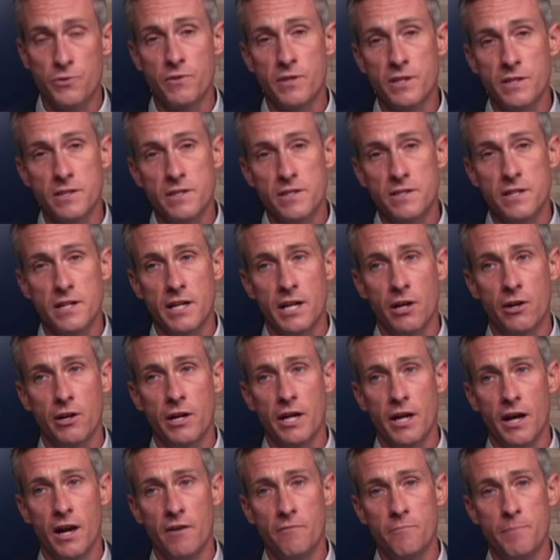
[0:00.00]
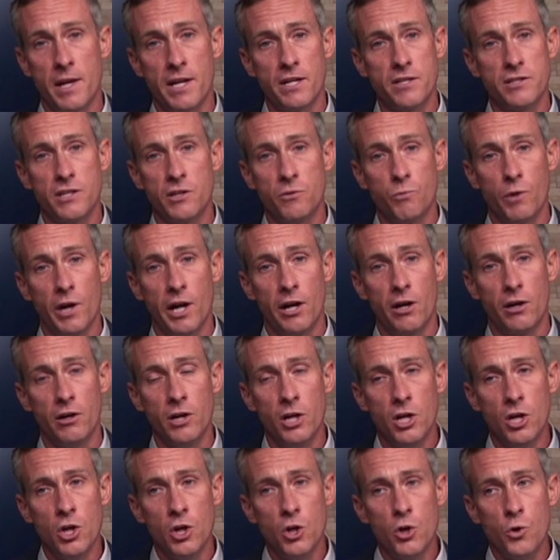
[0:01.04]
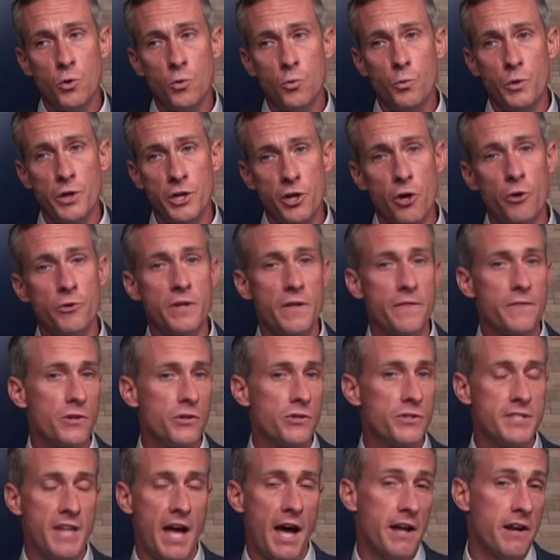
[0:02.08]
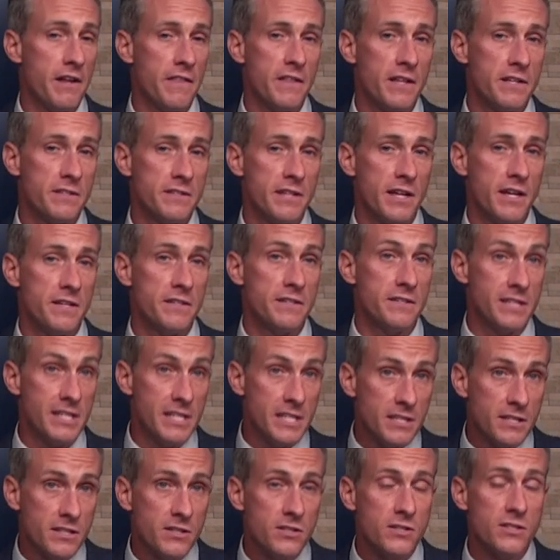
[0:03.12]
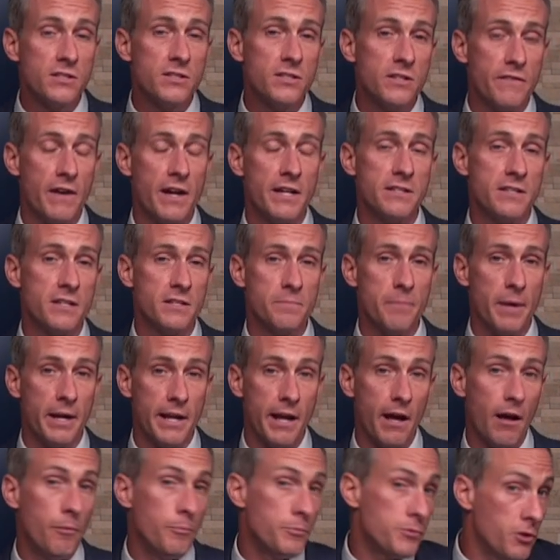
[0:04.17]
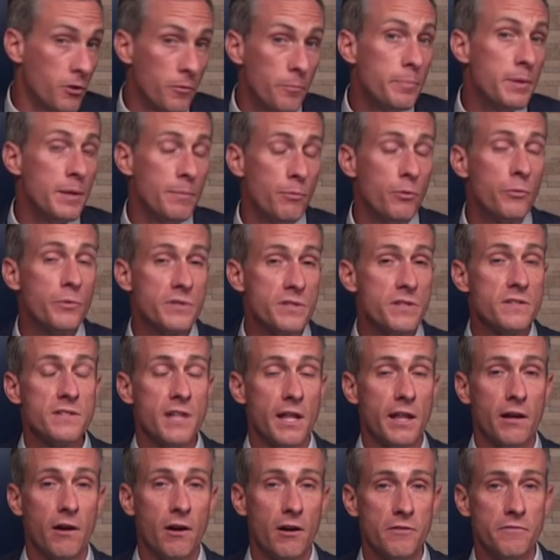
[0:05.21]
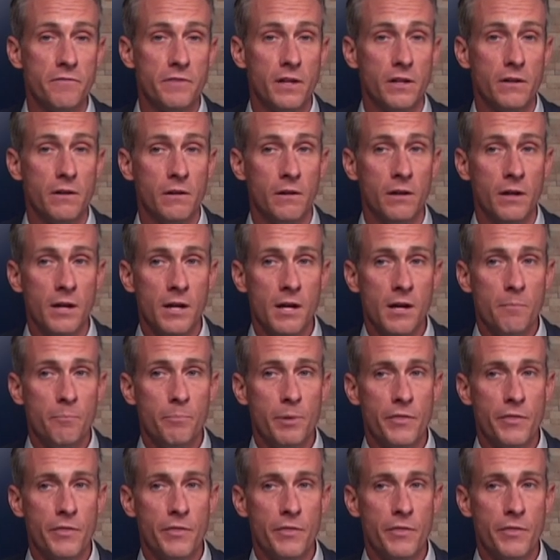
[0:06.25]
So, this is an area of medicine where we know that there's data that says these devices might help certain people with systolic heart failure,